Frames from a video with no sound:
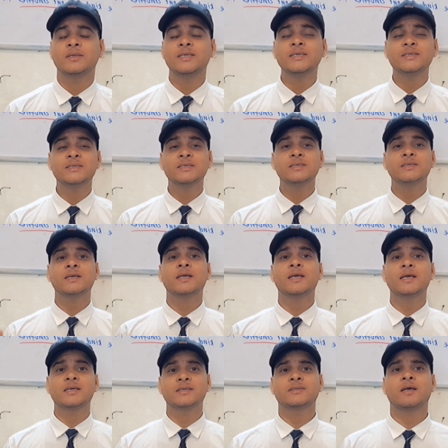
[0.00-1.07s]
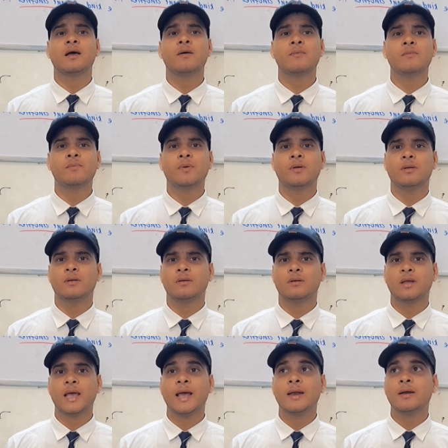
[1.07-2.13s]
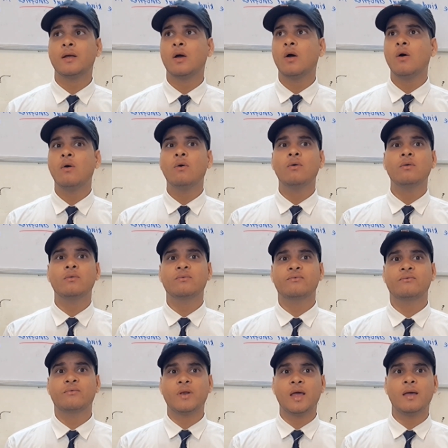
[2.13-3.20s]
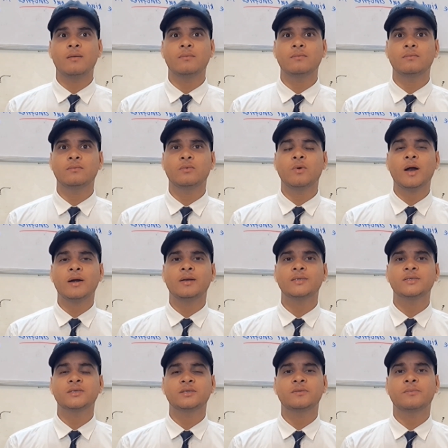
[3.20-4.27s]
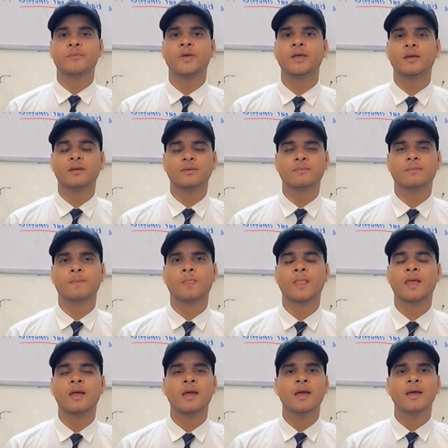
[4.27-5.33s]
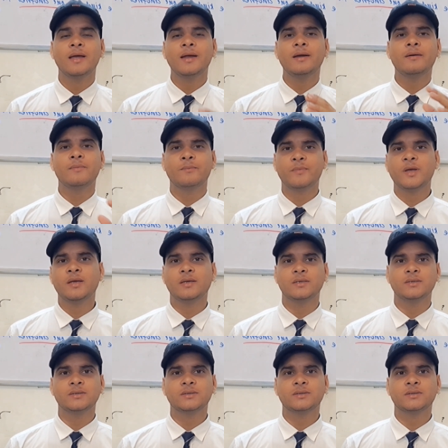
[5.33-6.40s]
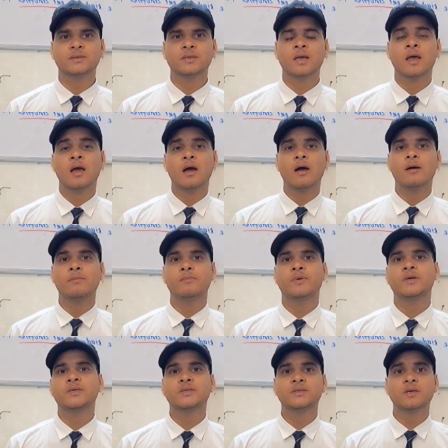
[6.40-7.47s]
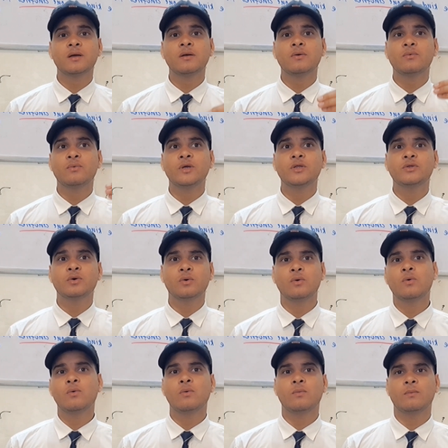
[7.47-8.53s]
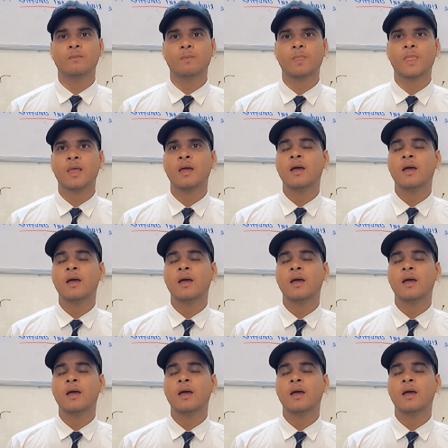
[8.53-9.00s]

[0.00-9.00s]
This is an example, an old flam. What does it mean? It means a person with whom